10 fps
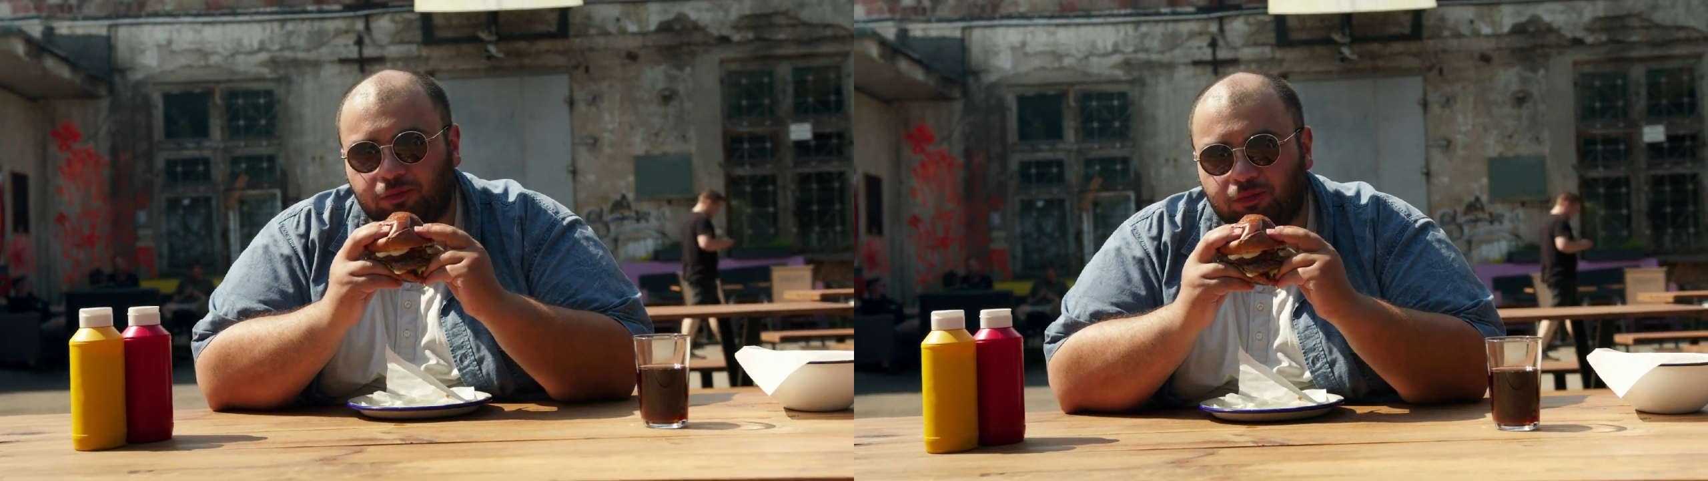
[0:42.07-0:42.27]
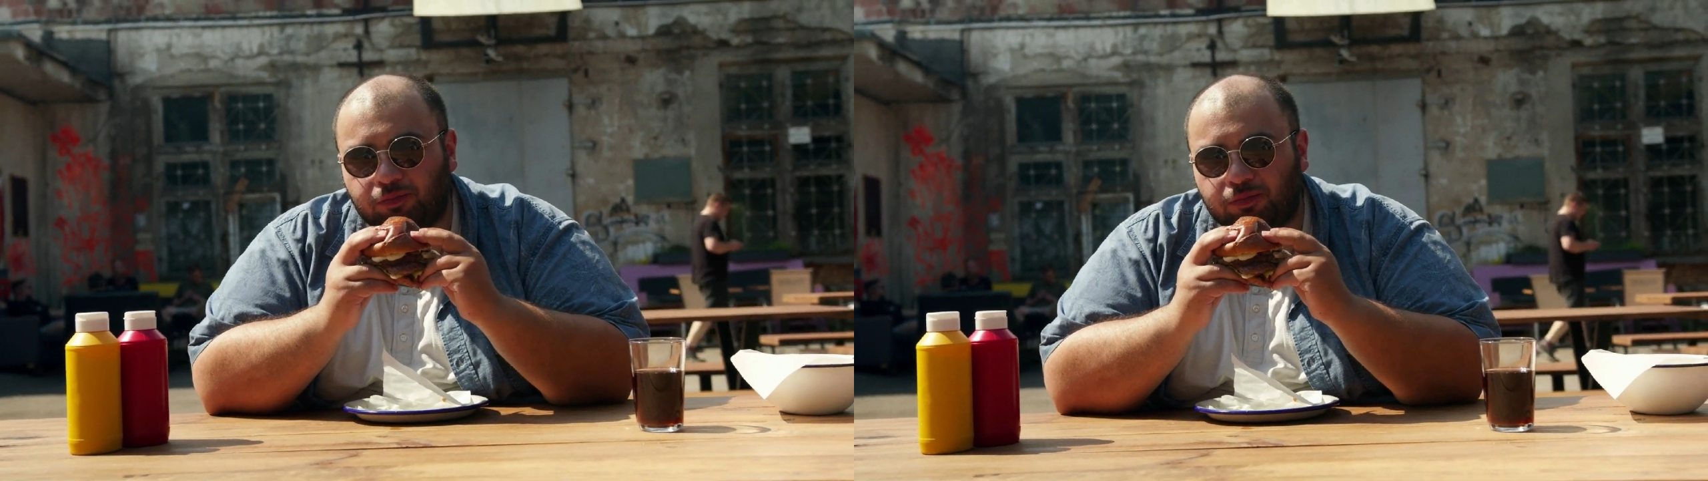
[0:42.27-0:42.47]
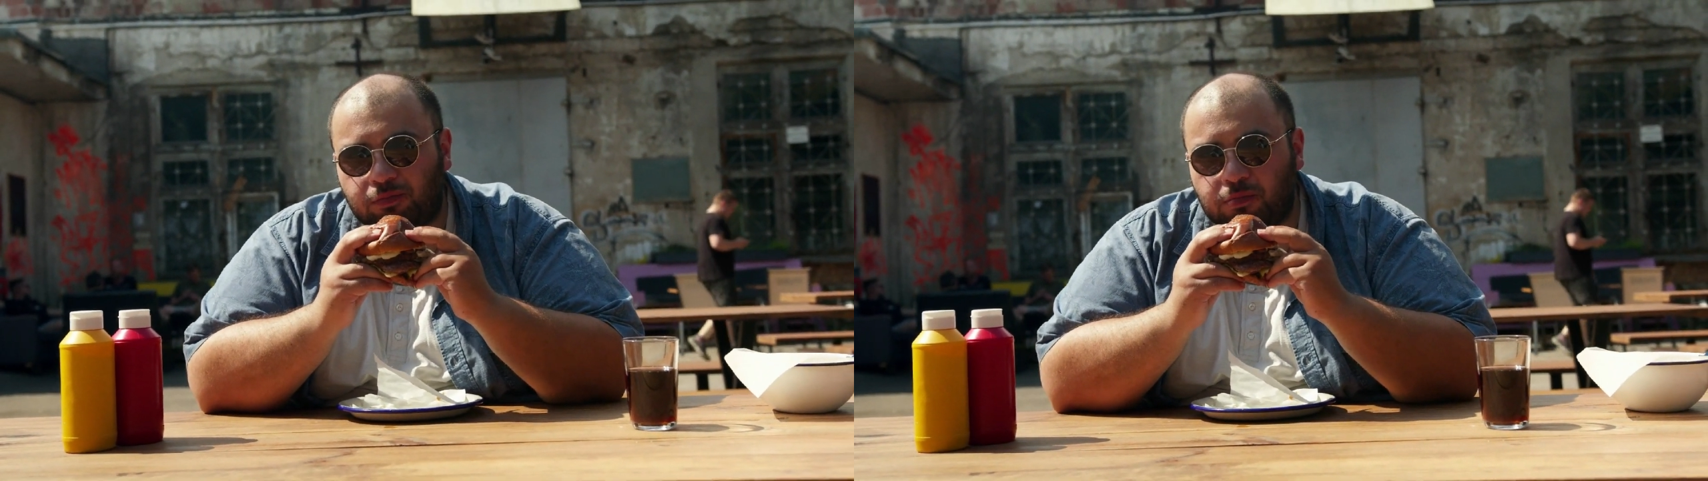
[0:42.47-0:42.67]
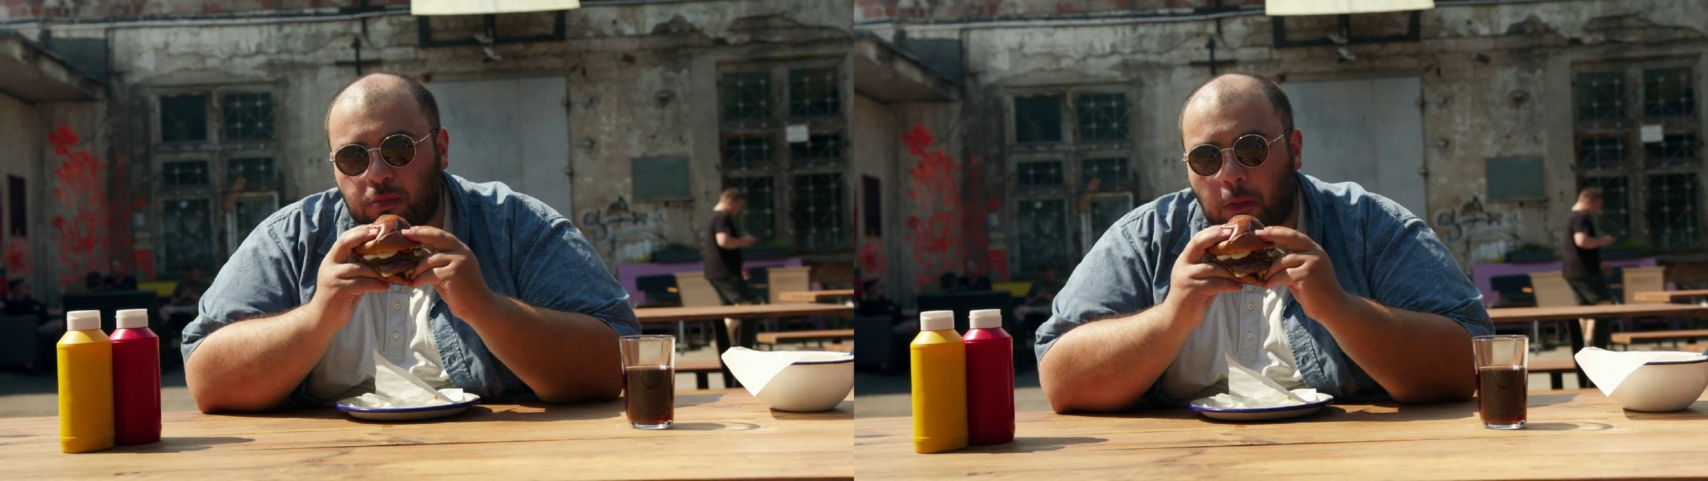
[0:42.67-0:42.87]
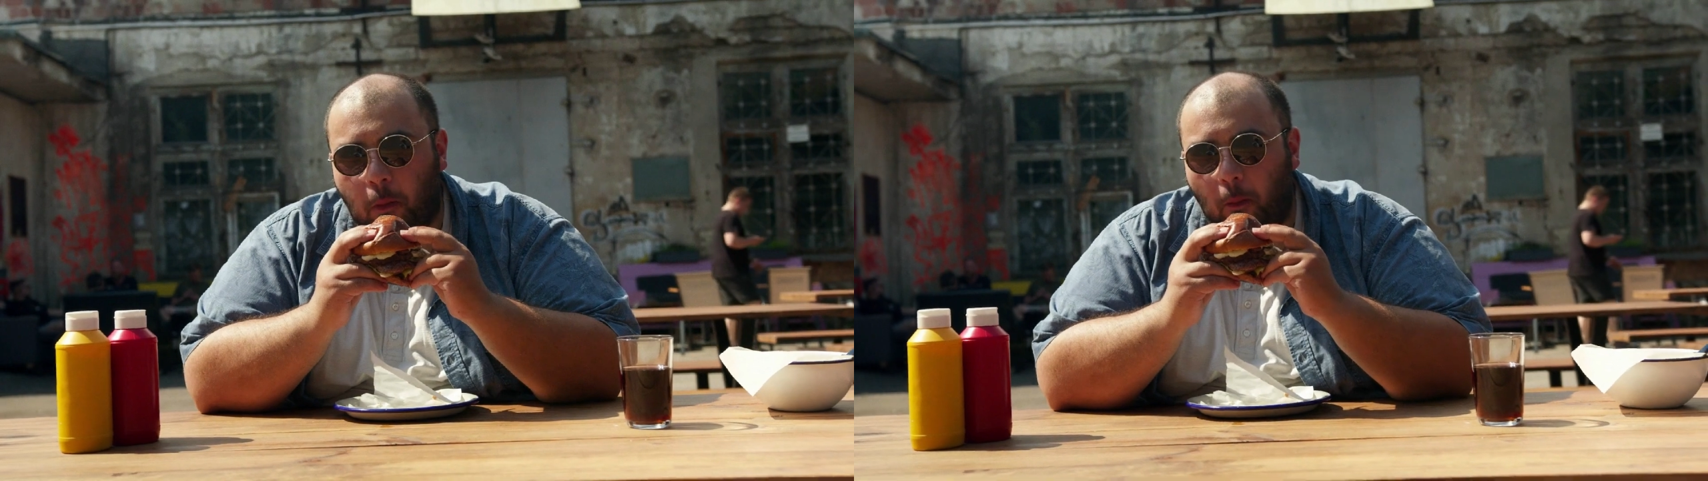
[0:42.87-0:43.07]
and there are
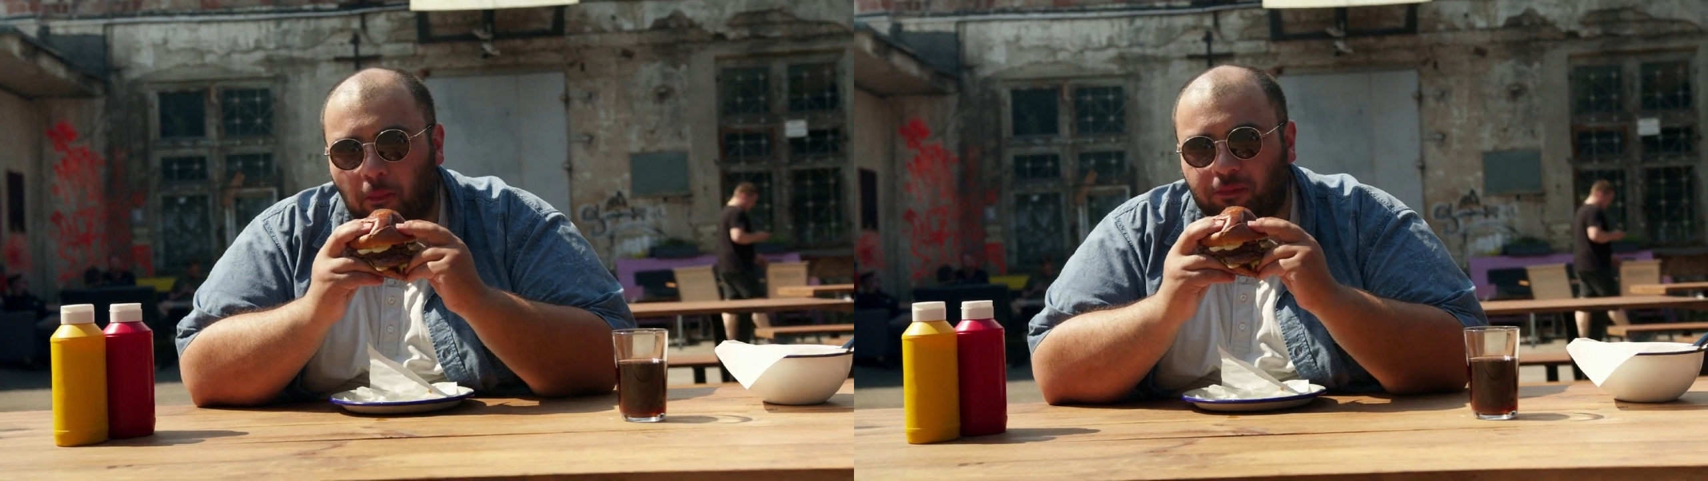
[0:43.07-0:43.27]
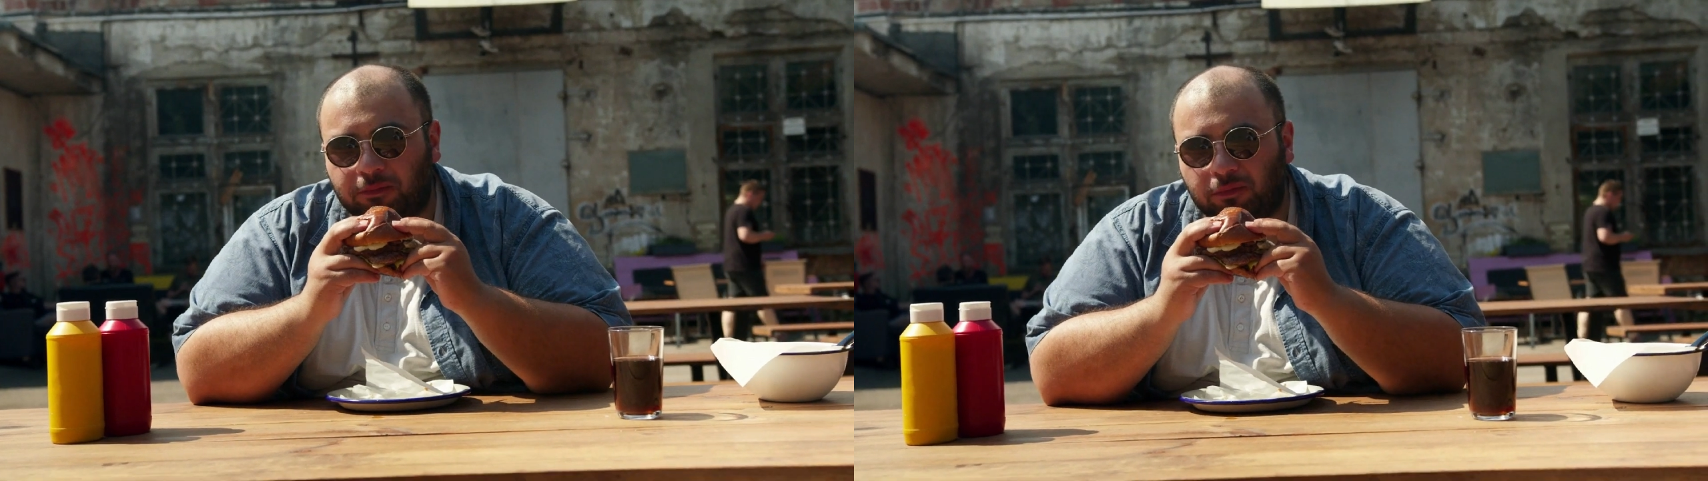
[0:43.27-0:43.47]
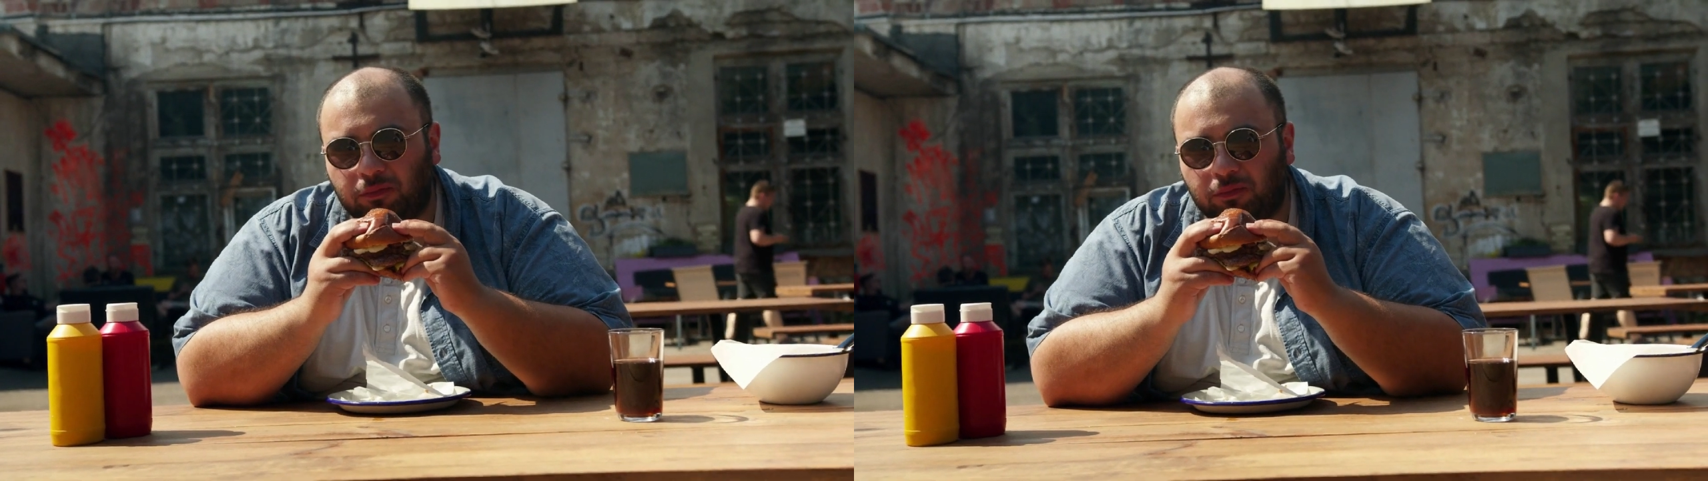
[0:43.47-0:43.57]
some things that we can